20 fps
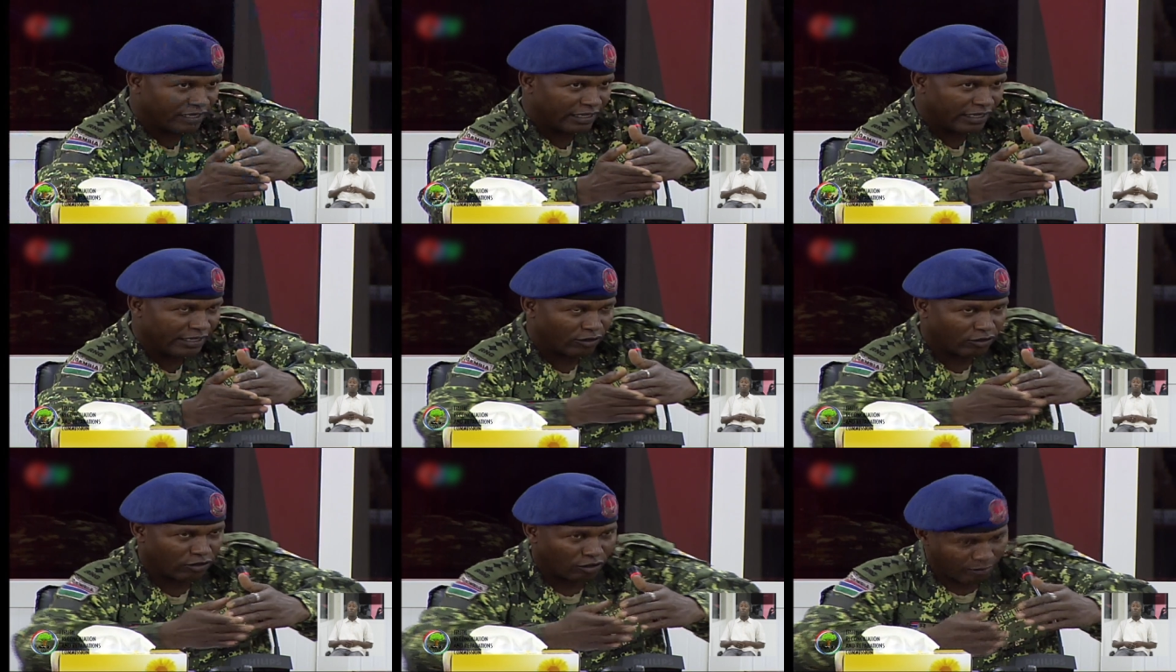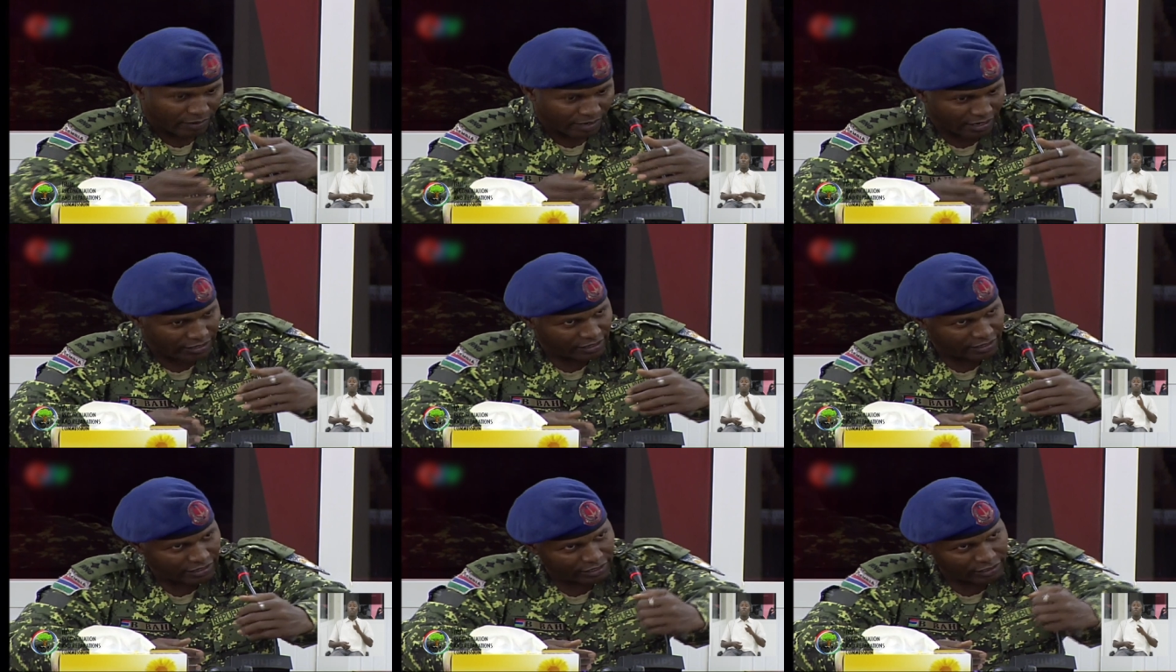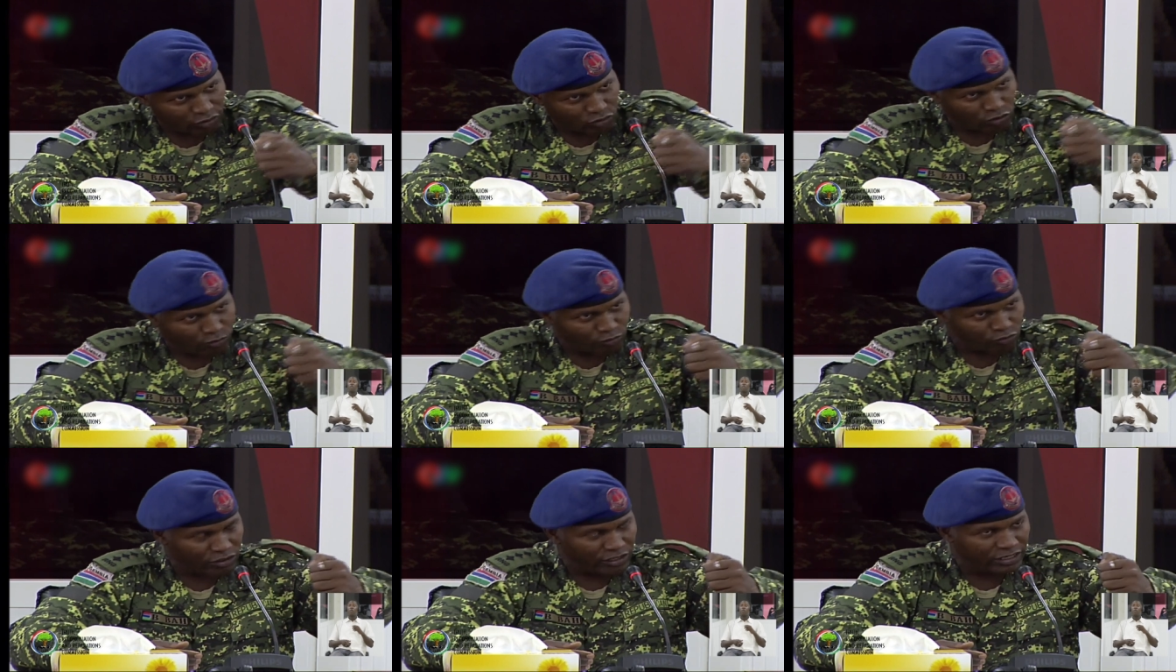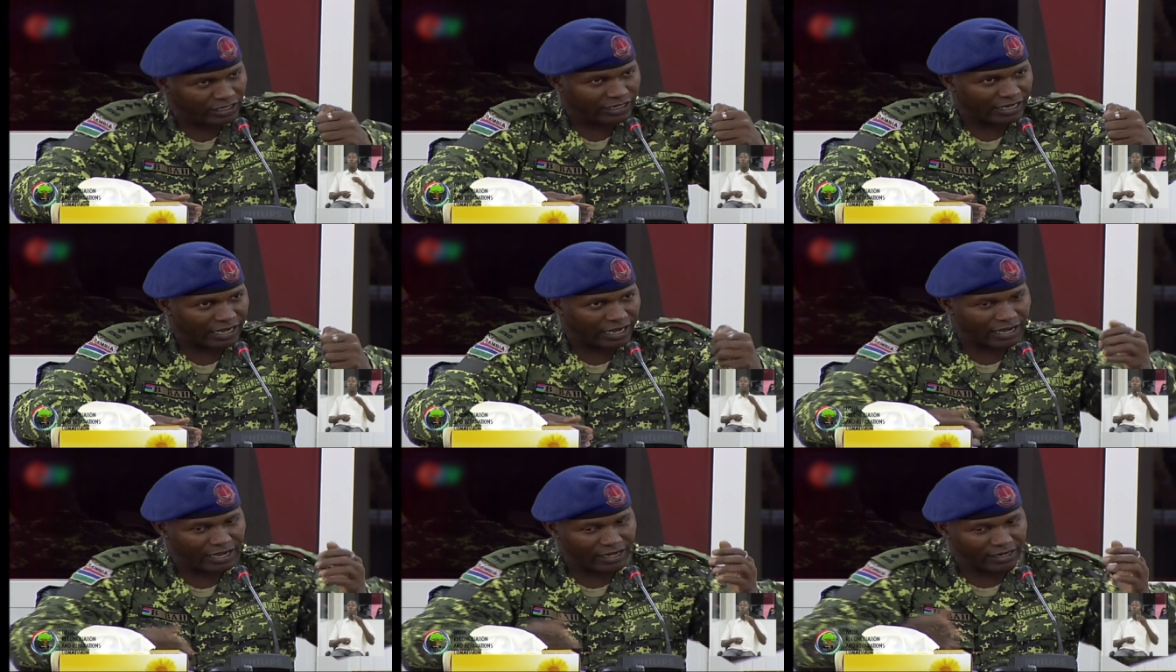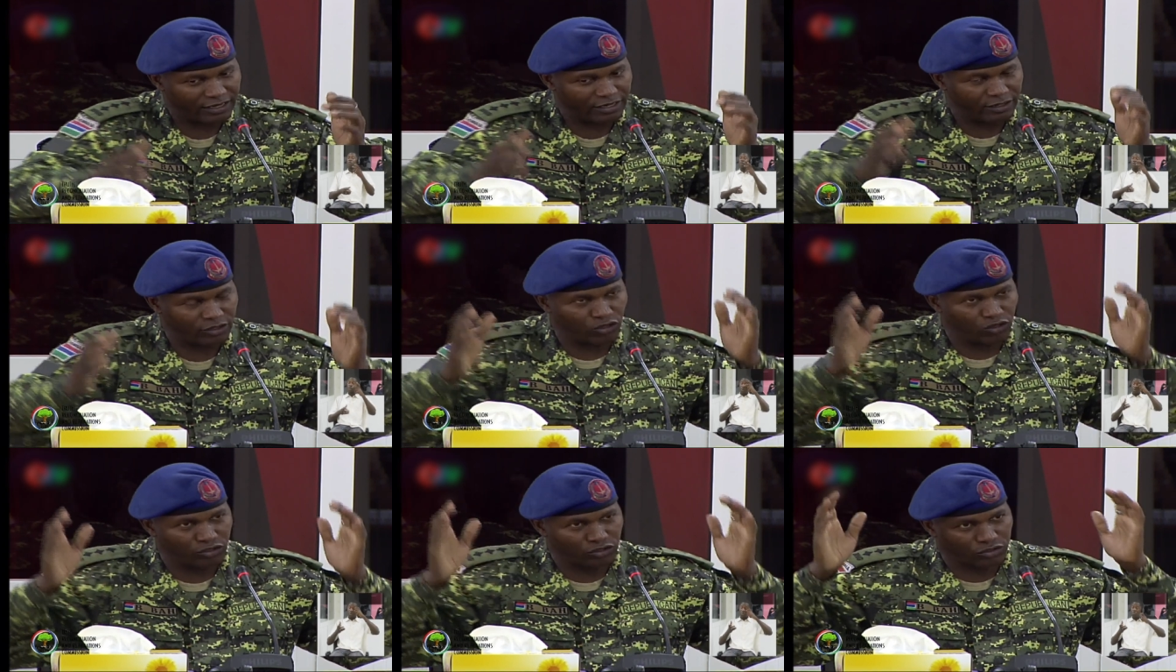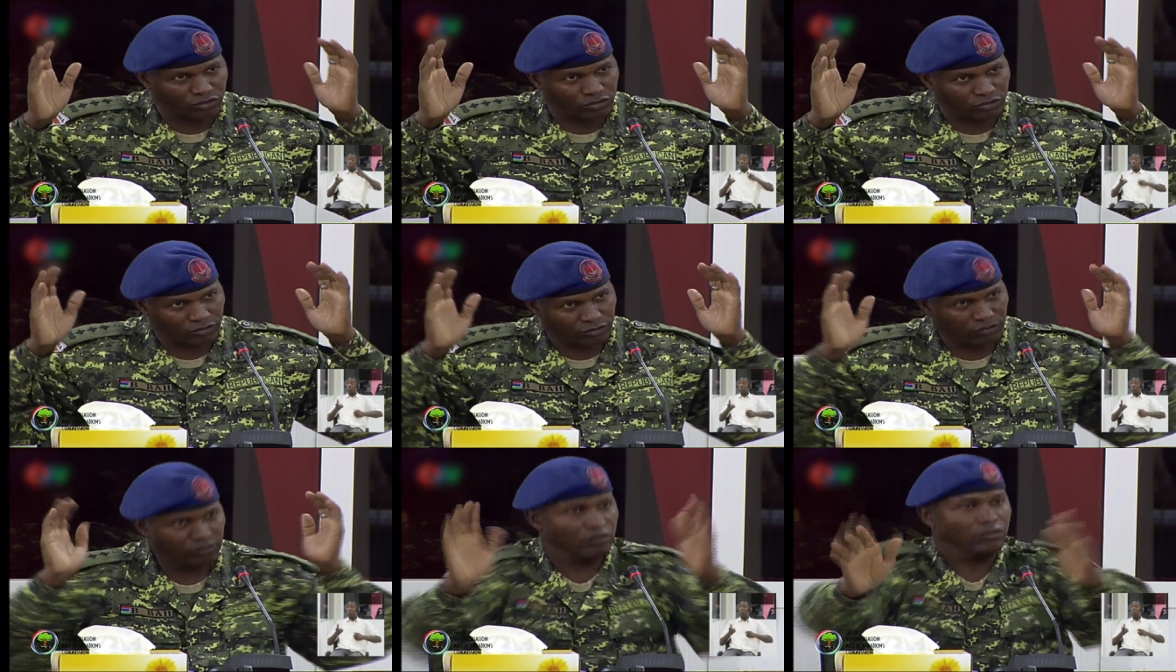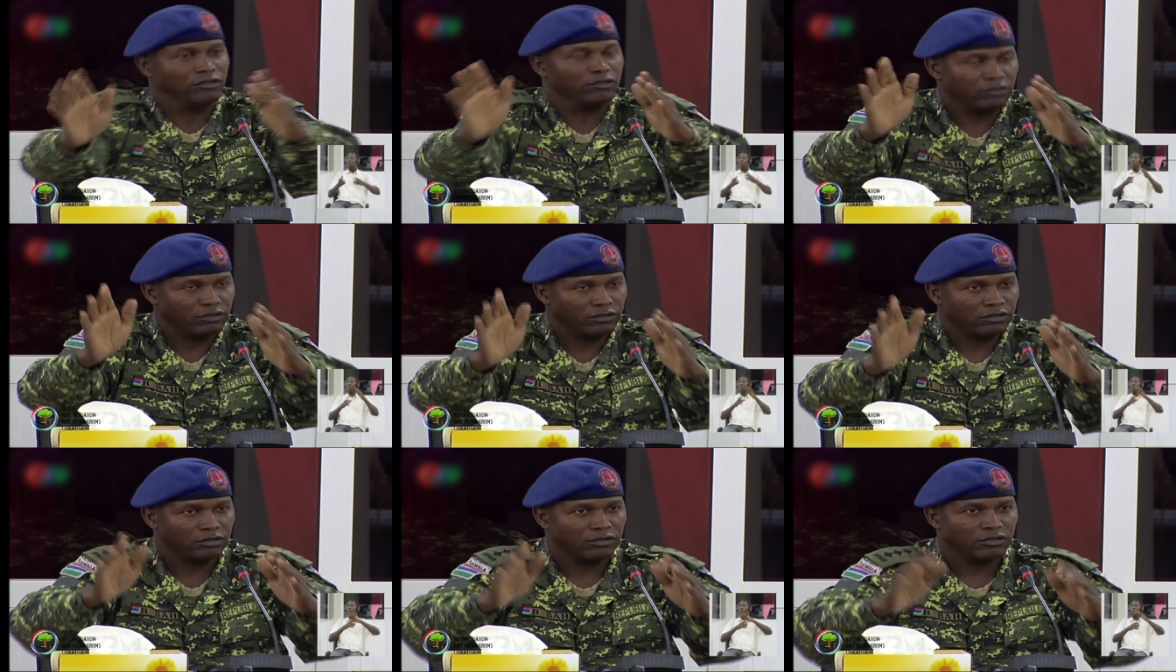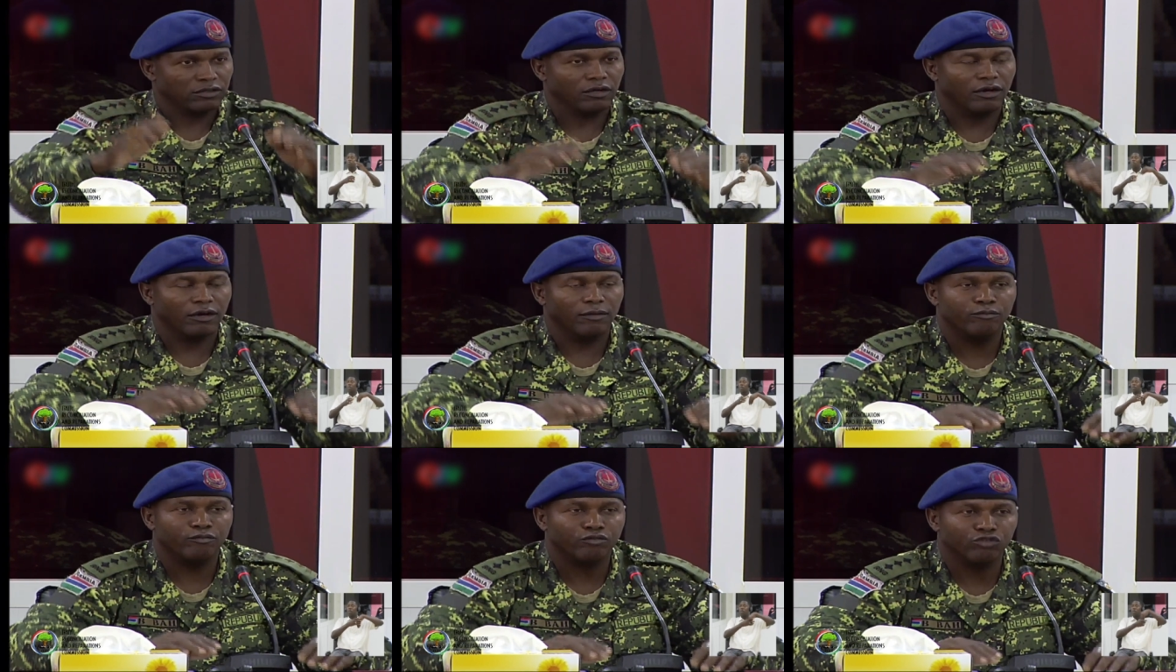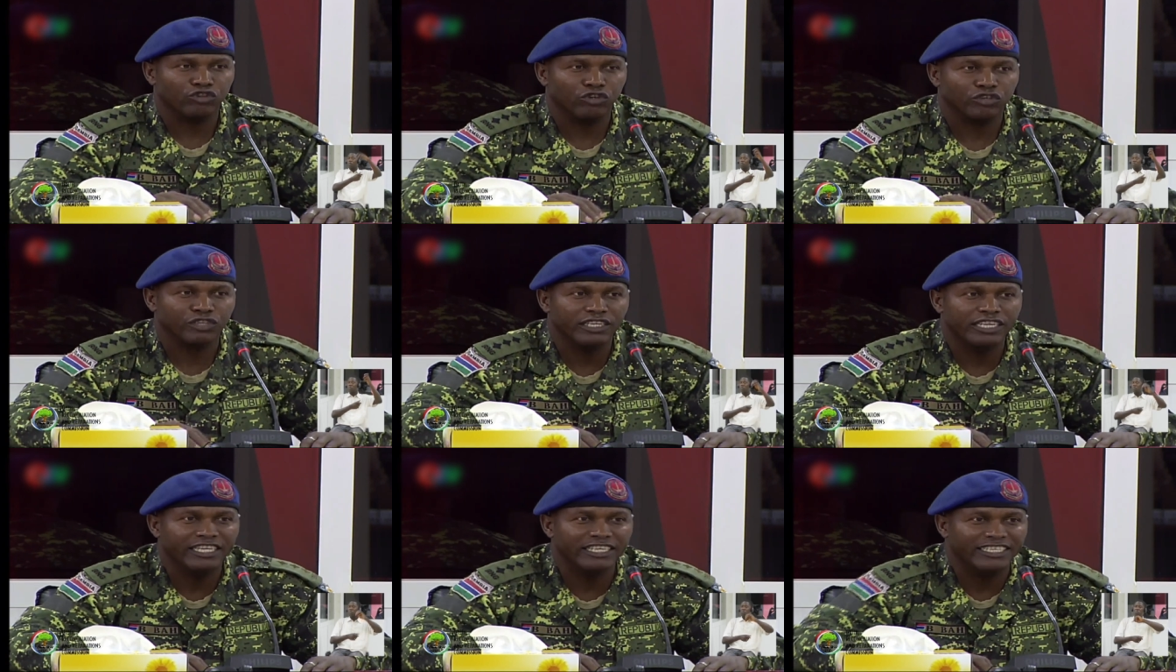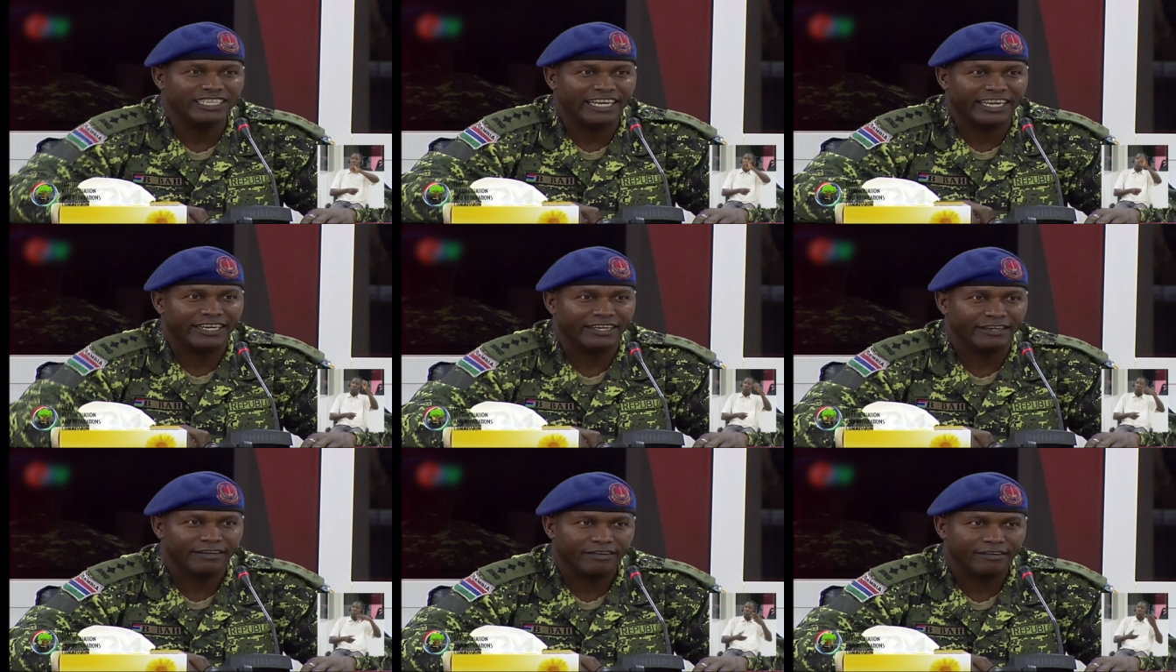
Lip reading: the, and they opened the car and then just pushed us inside.